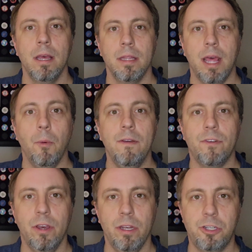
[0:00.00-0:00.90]
that we
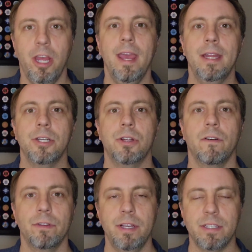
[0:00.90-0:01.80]
could have changed
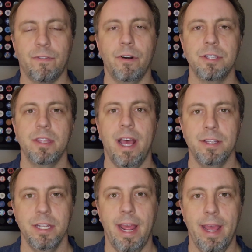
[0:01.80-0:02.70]
over these first
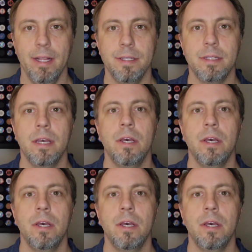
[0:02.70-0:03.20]
1,000 hands